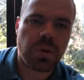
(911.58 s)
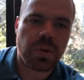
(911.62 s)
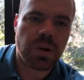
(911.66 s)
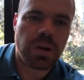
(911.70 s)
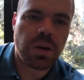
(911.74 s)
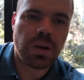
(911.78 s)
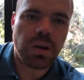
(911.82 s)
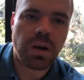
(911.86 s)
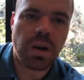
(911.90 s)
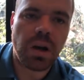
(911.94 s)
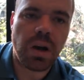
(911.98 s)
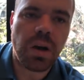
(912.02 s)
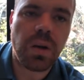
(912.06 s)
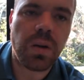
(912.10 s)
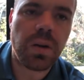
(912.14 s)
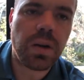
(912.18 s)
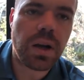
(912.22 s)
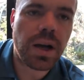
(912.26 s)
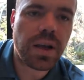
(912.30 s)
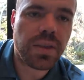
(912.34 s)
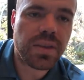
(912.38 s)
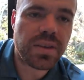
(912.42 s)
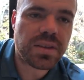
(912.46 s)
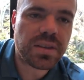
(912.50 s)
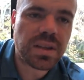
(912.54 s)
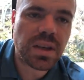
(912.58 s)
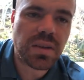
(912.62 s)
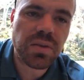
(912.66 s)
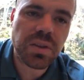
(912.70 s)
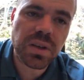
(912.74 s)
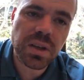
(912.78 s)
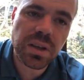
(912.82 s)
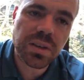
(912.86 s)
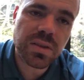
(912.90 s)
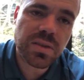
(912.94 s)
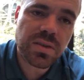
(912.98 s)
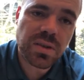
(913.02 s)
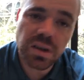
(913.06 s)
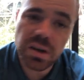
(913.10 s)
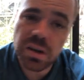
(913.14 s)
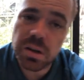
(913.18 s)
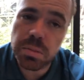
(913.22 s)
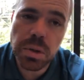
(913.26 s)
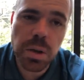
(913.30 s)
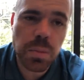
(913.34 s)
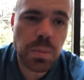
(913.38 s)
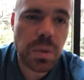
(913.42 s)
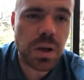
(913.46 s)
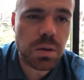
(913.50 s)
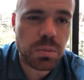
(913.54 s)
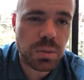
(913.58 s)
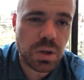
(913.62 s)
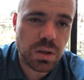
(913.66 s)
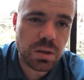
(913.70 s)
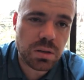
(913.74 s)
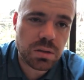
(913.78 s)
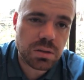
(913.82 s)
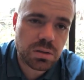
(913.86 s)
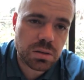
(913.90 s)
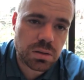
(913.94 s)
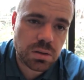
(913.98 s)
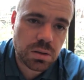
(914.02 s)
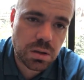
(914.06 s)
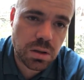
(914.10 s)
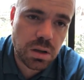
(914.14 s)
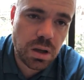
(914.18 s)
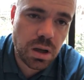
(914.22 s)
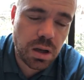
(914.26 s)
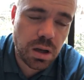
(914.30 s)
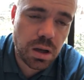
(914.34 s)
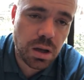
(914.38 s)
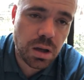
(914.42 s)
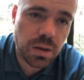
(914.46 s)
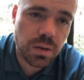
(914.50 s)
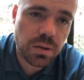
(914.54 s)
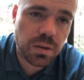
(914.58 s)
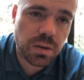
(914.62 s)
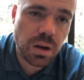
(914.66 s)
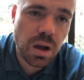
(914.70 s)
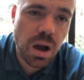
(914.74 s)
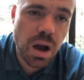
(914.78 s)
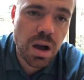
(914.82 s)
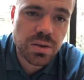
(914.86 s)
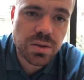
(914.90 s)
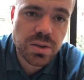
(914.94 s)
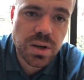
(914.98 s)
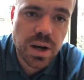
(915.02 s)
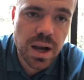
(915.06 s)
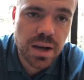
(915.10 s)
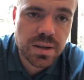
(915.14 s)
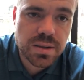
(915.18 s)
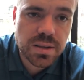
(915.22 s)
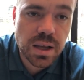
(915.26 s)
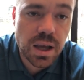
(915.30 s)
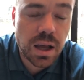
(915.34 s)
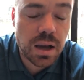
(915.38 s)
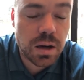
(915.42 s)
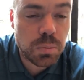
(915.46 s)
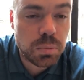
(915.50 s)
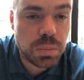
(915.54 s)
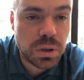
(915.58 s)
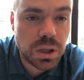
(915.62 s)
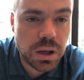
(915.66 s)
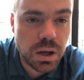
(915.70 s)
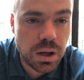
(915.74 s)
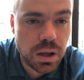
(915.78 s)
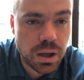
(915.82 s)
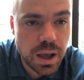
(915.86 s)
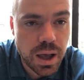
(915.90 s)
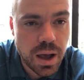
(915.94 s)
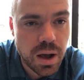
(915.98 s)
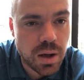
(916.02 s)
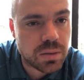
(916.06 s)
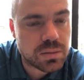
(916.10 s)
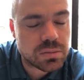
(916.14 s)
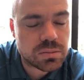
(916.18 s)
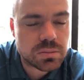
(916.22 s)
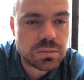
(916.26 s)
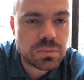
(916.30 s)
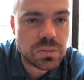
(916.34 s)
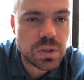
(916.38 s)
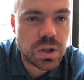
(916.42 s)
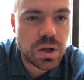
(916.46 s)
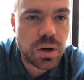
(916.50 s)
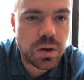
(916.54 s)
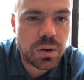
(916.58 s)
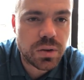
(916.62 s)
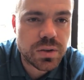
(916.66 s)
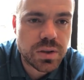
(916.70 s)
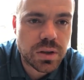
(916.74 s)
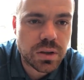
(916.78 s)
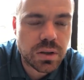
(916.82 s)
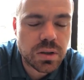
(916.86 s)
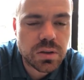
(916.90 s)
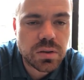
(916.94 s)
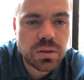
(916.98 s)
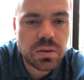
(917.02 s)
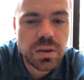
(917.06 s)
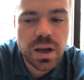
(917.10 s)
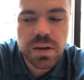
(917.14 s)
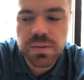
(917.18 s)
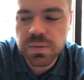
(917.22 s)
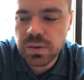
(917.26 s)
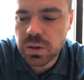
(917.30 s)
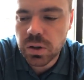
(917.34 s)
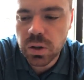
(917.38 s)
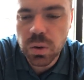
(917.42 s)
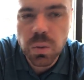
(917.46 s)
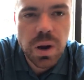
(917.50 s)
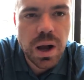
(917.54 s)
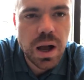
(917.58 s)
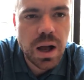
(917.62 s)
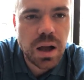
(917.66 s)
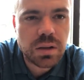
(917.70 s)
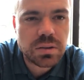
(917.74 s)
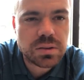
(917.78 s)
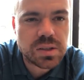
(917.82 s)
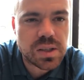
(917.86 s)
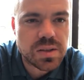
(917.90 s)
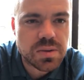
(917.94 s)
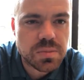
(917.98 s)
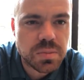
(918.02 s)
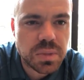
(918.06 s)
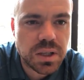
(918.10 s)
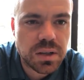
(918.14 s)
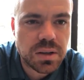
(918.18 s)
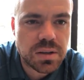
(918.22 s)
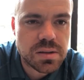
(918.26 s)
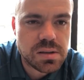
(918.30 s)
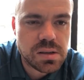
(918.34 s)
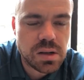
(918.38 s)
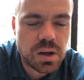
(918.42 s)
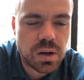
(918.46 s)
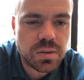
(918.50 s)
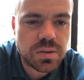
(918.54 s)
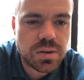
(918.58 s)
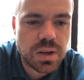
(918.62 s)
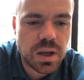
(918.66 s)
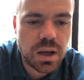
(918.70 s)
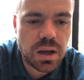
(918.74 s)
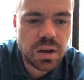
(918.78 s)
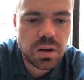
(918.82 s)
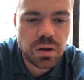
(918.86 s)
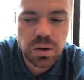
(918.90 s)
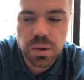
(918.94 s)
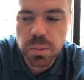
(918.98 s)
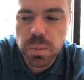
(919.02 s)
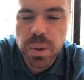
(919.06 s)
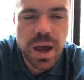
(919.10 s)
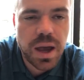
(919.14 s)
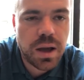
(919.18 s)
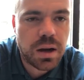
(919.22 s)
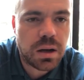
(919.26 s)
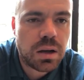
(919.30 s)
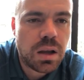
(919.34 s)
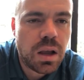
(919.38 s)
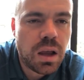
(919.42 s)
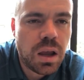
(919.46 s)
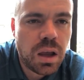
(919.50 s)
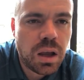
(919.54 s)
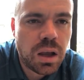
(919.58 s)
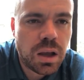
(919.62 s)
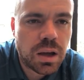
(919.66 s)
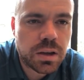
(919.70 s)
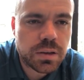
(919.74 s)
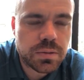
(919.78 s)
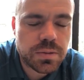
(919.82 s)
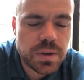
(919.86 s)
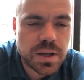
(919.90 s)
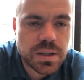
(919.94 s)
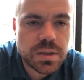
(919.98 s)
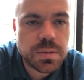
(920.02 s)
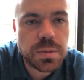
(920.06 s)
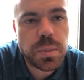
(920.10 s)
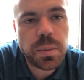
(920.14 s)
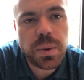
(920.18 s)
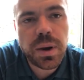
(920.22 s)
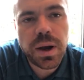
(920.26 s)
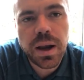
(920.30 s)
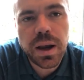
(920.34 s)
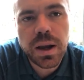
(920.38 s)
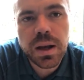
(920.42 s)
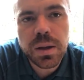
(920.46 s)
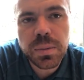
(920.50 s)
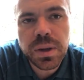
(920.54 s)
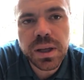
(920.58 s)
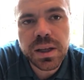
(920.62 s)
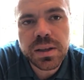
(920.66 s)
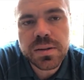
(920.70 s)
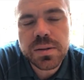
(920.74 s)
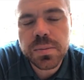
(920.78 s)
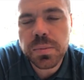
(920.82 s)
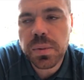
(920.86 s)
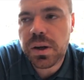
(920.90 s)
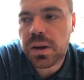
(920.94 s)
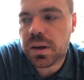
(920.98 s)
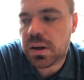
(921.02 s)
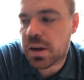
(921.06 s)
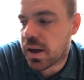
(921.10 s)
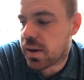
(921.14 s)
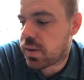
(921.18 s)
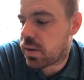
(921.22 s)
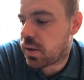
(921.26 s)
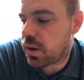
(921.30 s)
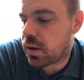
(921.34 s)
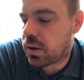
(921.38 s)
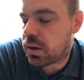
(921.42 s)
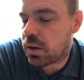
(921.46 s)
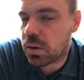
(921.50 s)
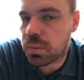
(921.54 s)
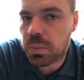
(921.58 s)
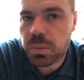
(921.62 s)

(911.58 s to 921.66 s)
you know, the dividends are going to be minimal. The contract's kind of bleeding out. You know, it's going to do that for a little while. Doesn't mean it's, you know, dead or a bad investment by any means, but I think